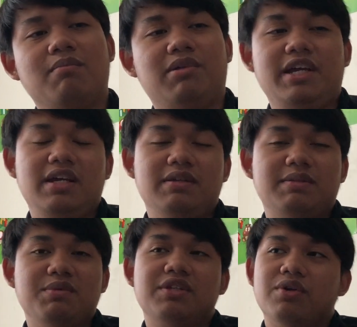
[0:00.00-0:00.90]
play
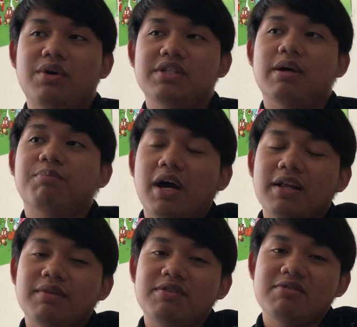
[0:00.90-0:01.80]
some of the toys
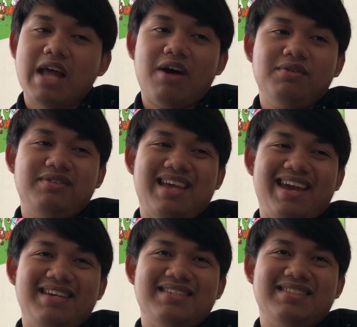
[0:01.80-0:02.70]
but
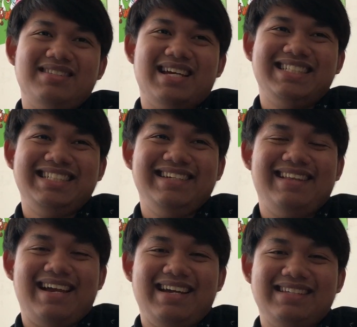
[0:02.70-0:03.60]
nowadays that she
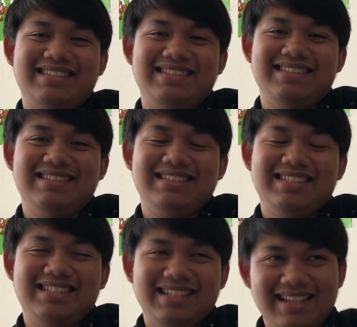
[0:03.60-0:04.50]
likes she